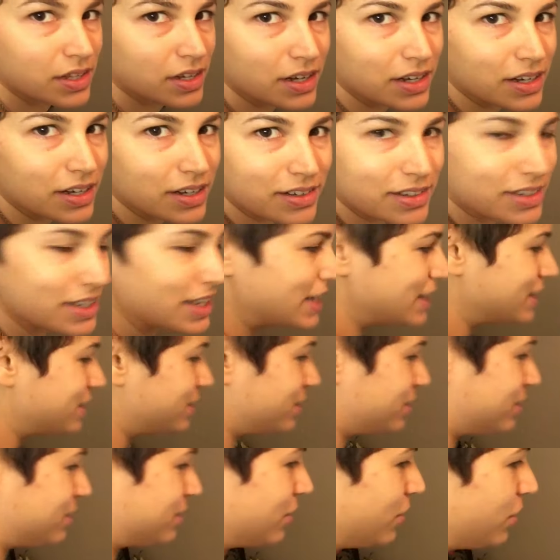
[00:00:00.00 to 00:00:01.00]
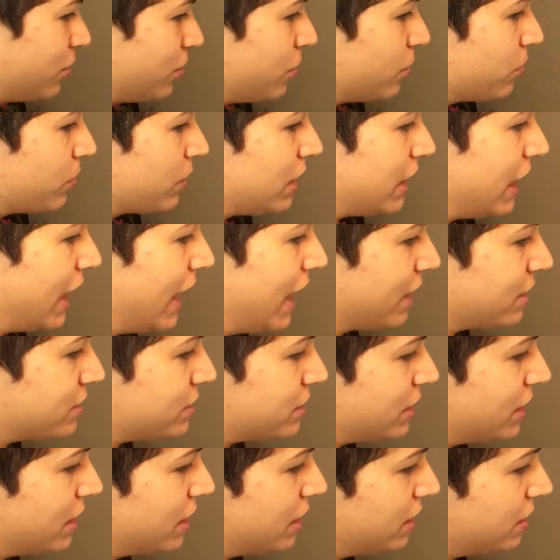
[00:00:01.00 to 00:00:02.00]
oh, it's so
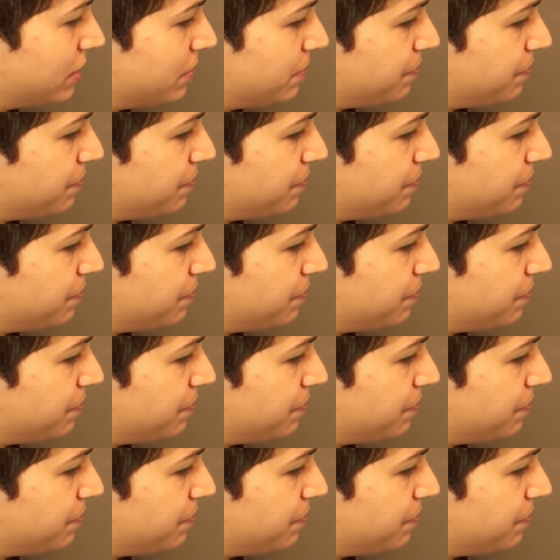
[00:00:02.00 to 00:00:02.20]
relaxing.